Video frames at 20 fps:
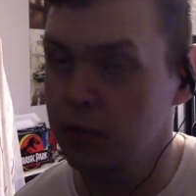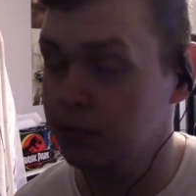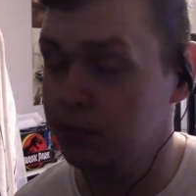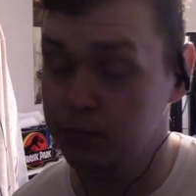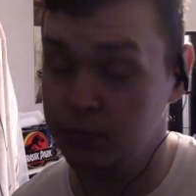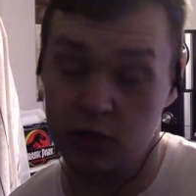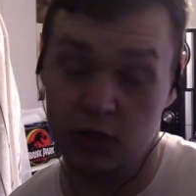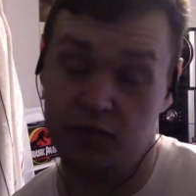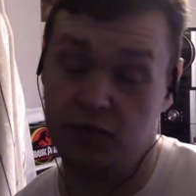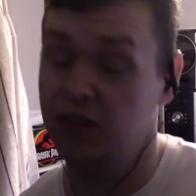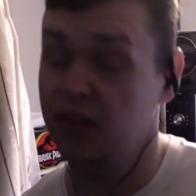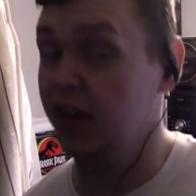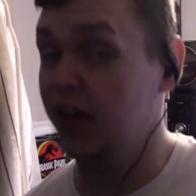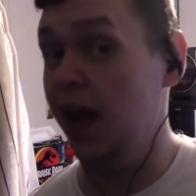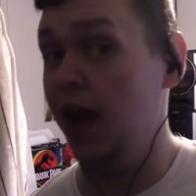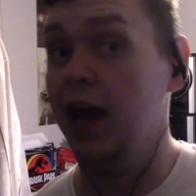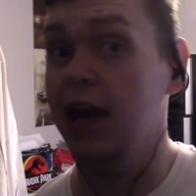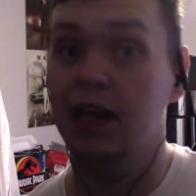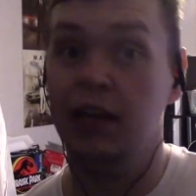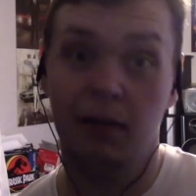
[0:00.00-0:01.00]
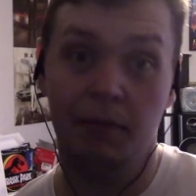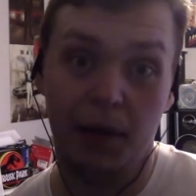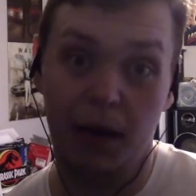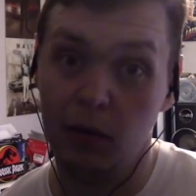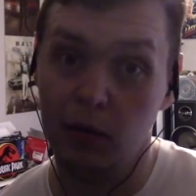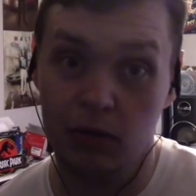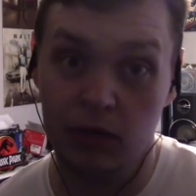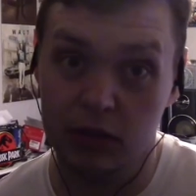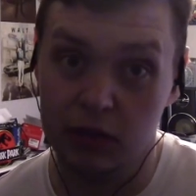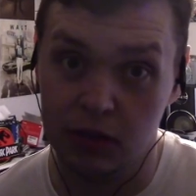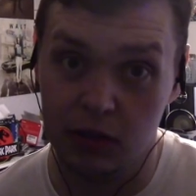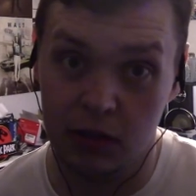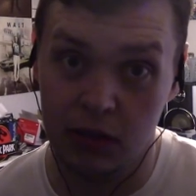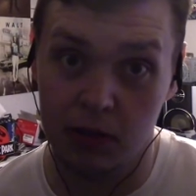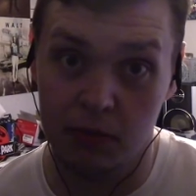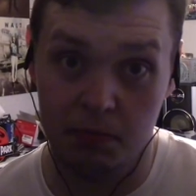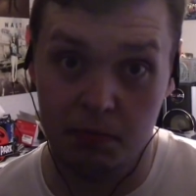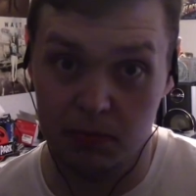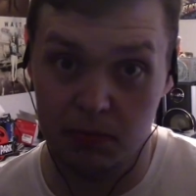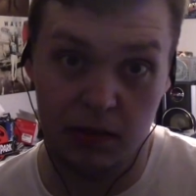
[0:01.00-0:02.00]
them just forgetting about
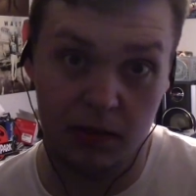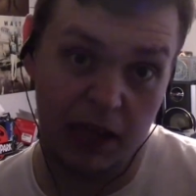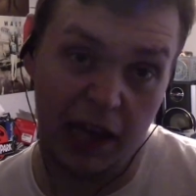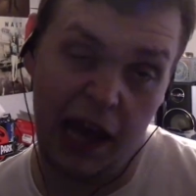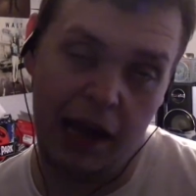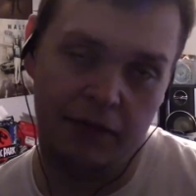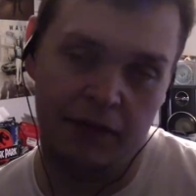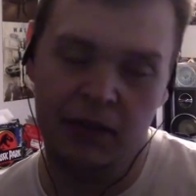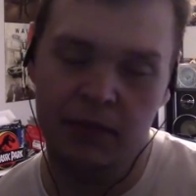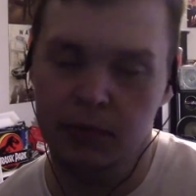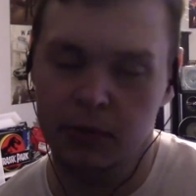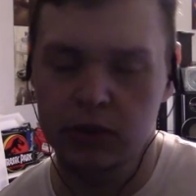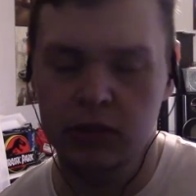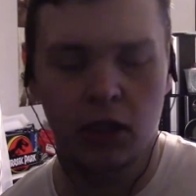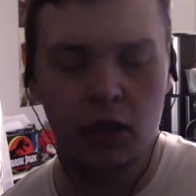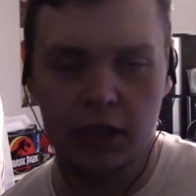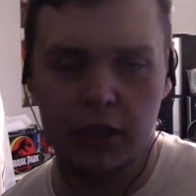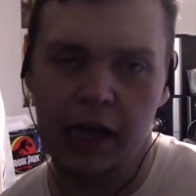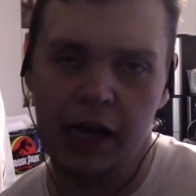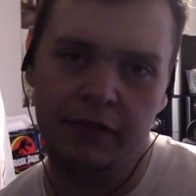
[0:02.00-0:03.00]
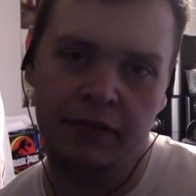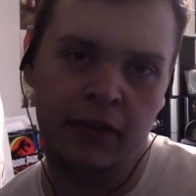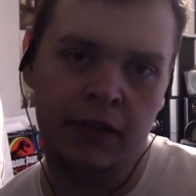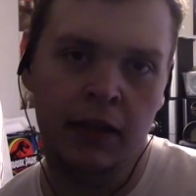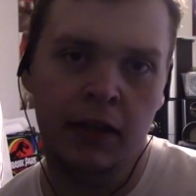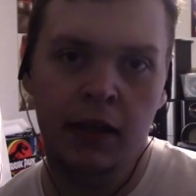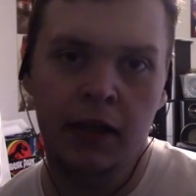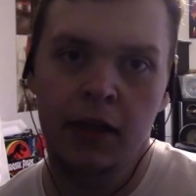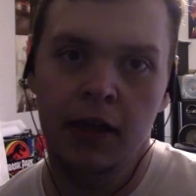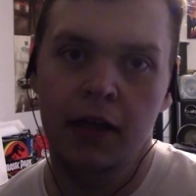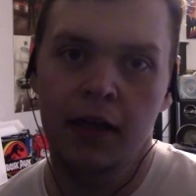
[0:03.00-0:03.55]
the Kevin, but it's not Kevin,